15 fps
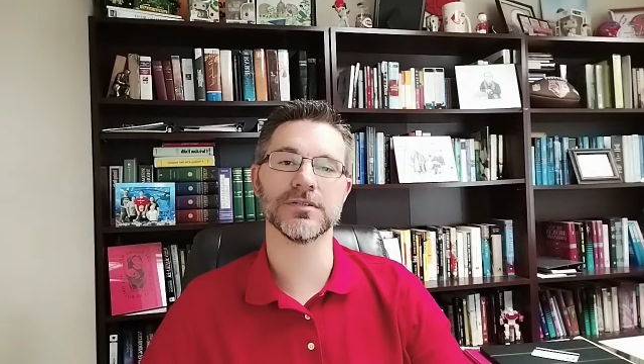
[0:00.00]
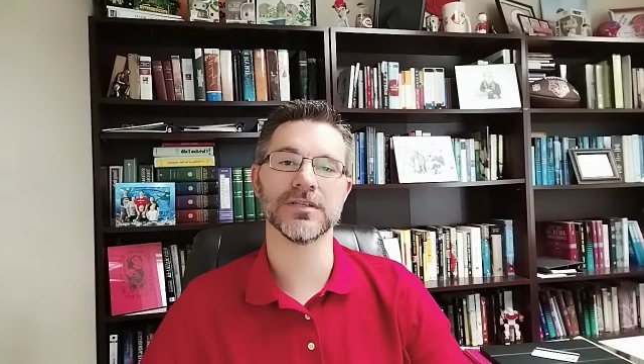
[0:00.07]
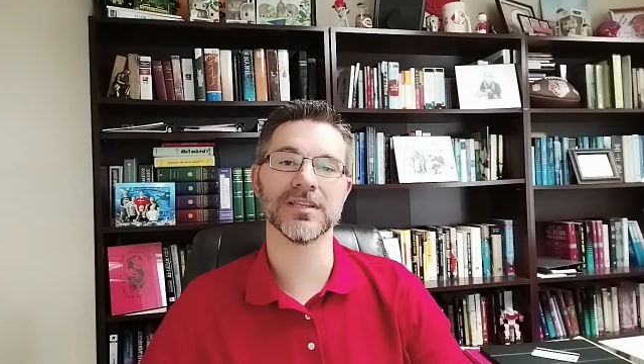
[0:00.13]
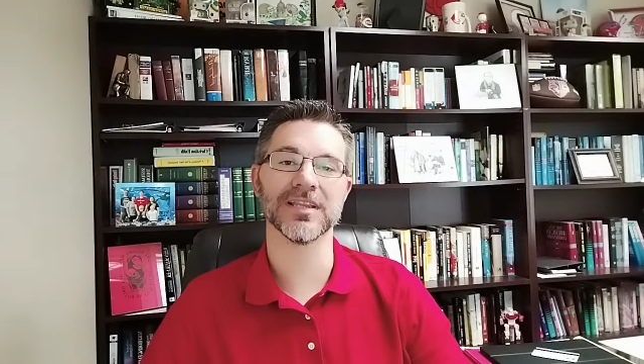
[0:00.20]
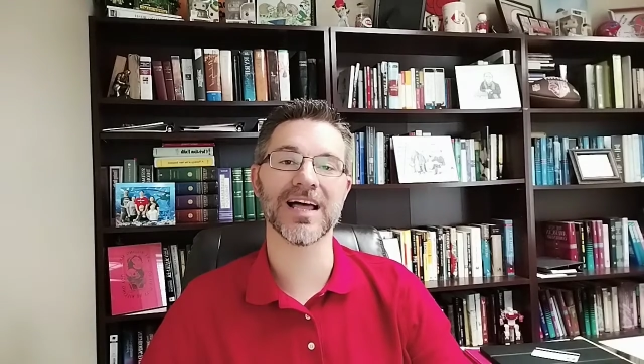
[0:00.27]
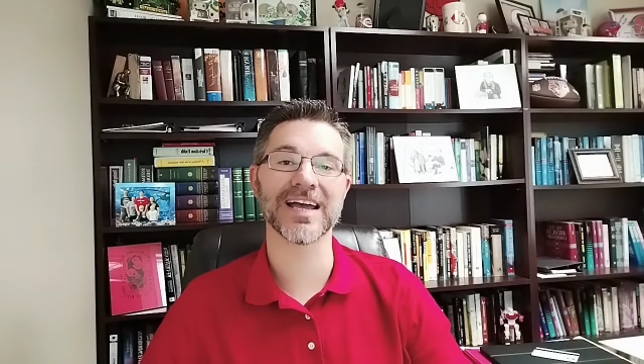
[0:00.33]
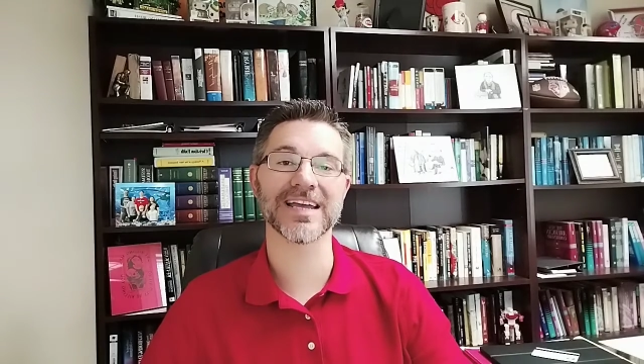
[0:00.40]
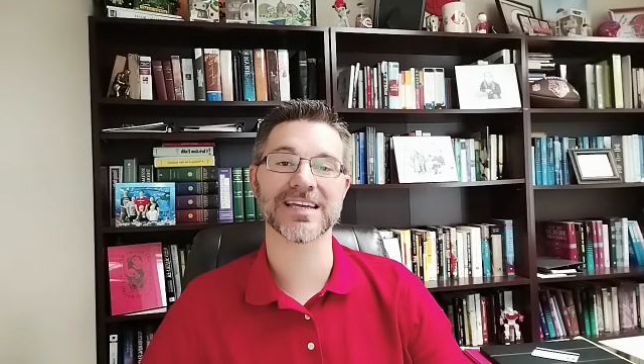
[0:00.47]

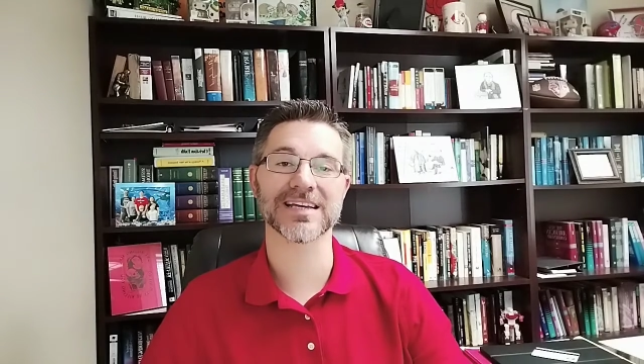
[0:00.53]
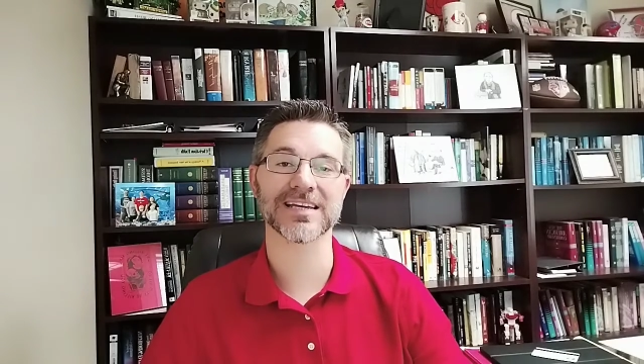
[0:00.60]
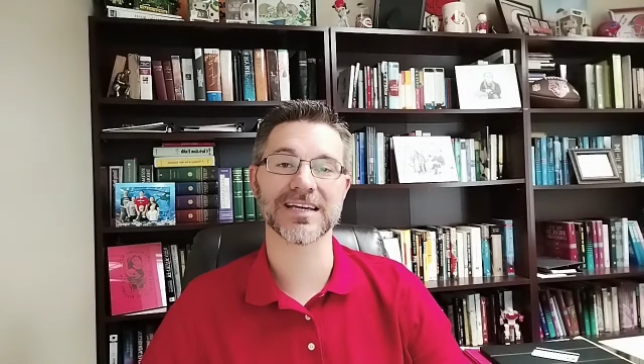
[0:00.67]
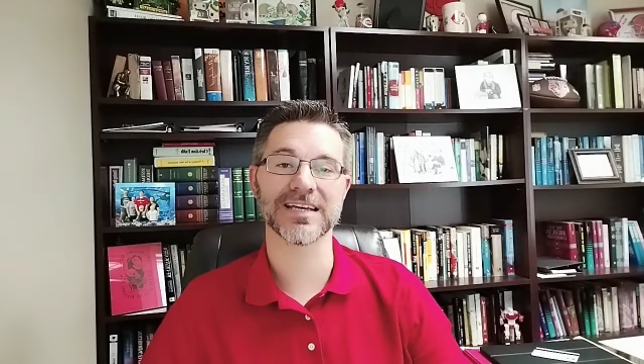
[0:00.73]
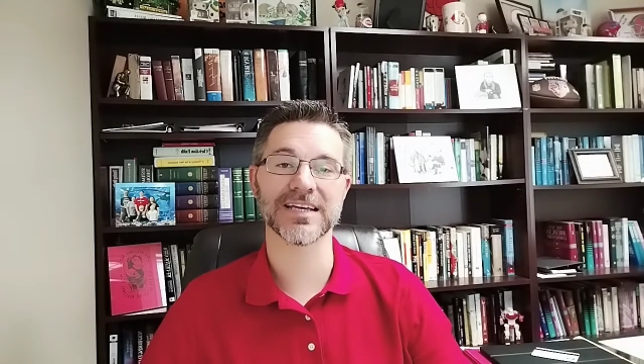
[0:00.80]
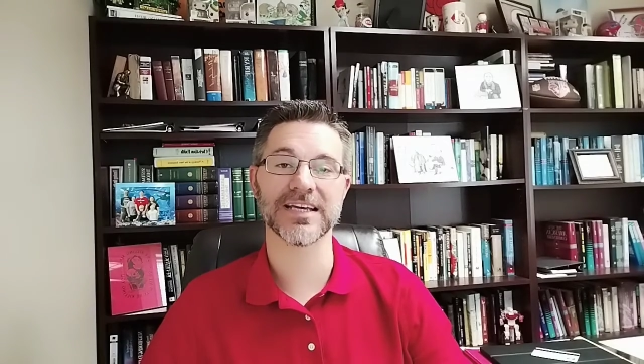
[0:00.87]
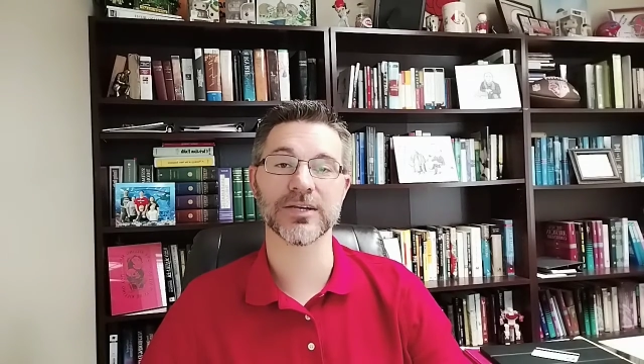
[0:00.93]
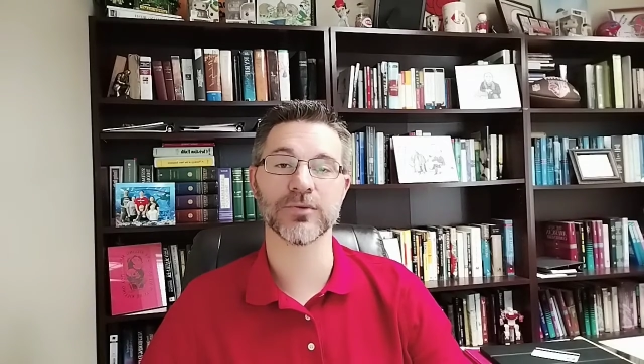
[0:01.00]
like
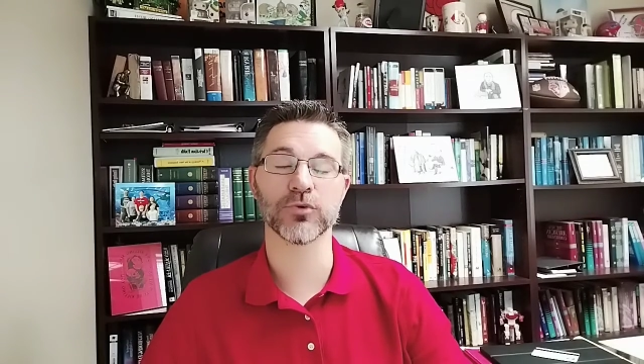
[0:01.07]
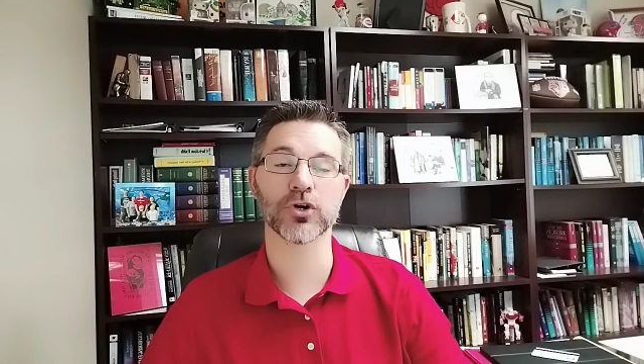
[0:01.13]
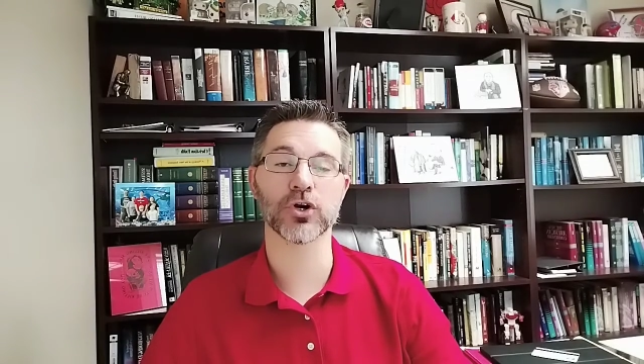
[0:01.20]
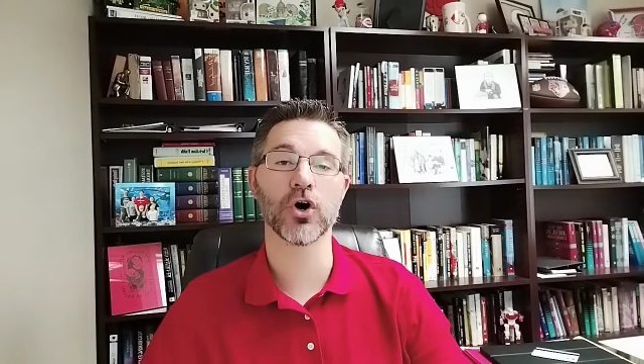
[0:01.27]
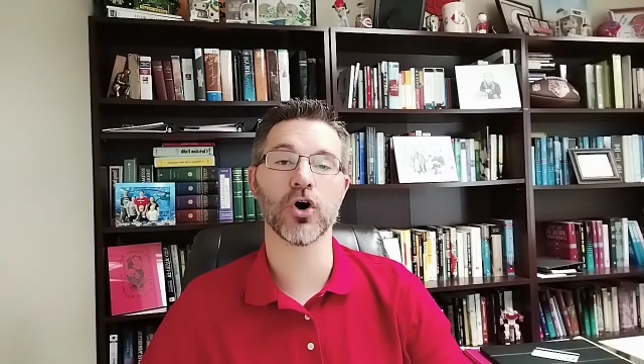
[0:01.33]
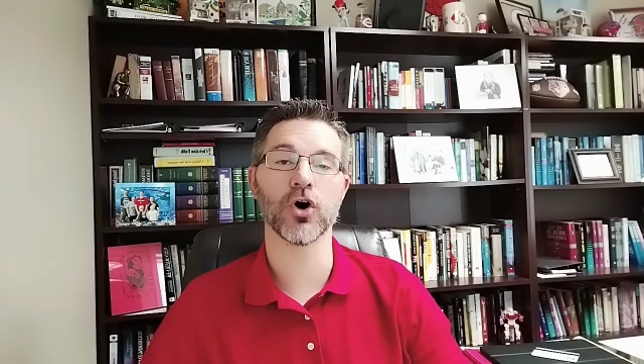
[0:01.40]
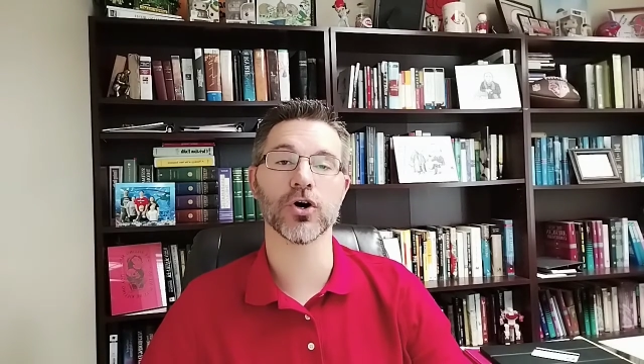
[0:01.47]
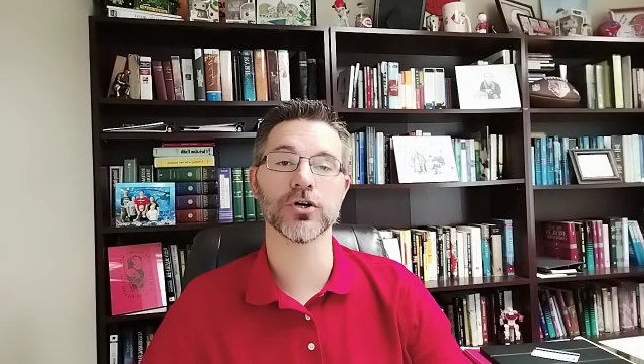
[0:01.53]
in
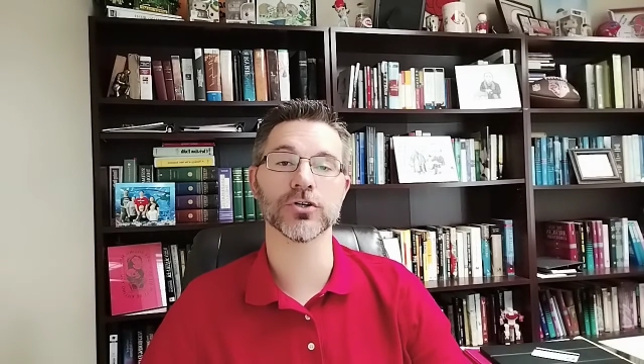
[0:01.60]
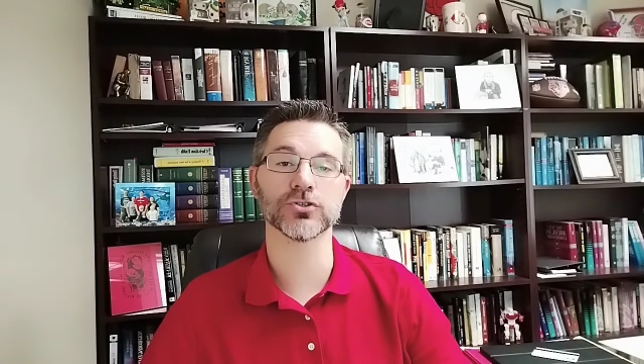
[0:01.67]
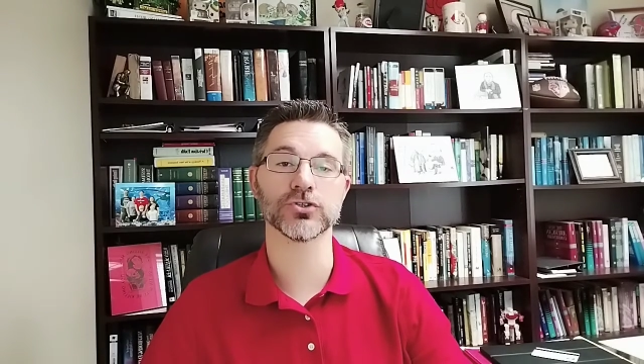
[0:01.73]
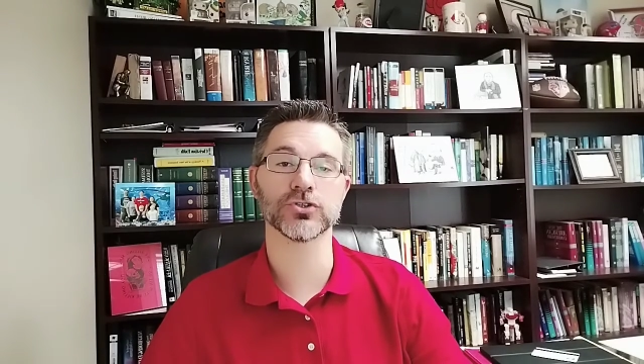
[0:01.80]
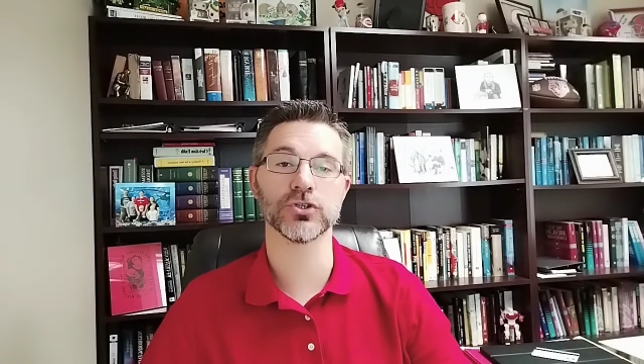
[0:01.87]
regards